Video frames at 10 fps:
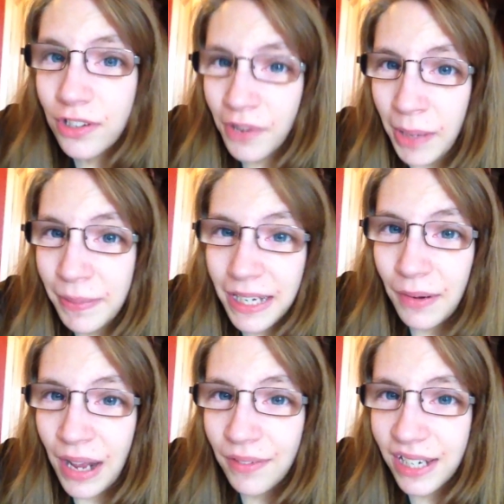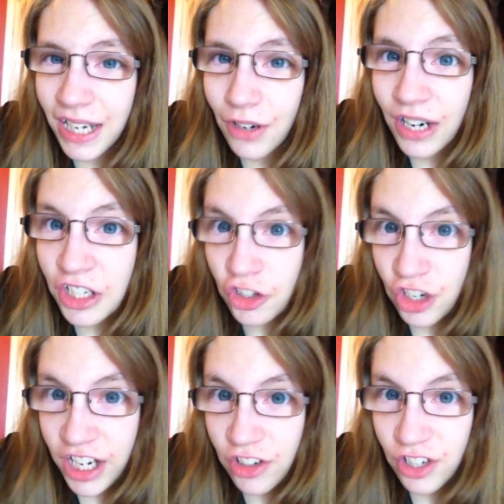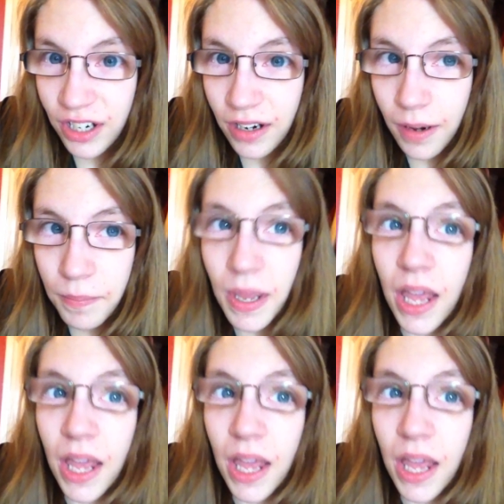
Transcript: trampling around in here, exchanging um,